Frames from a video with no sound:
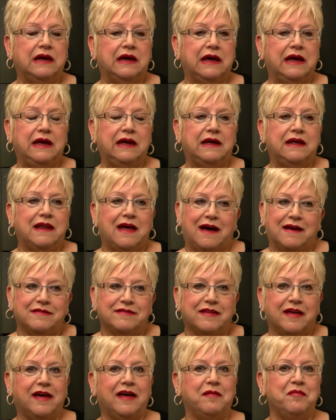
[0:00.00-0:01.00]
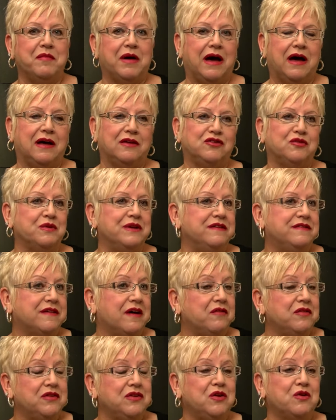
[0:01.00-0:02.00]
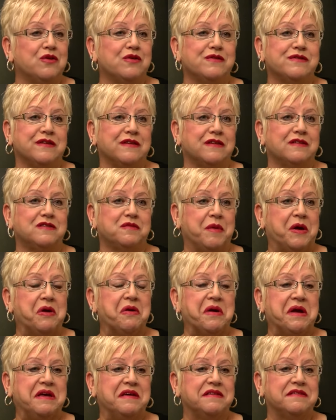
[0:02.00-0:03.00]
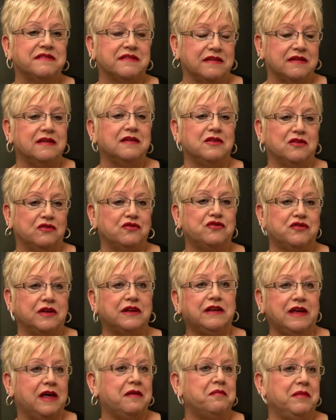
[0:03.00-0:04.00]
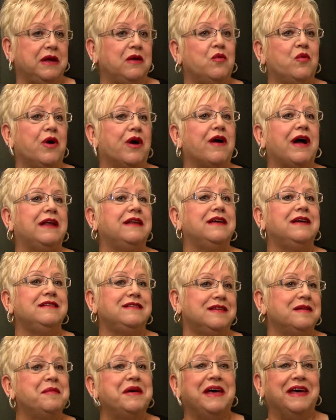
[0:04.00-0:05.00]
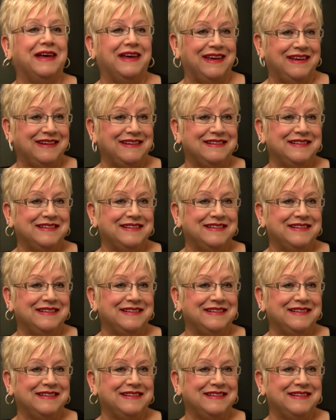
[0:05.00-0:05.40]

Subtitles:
And I say my 27 years of experience, it should get me where I need to be.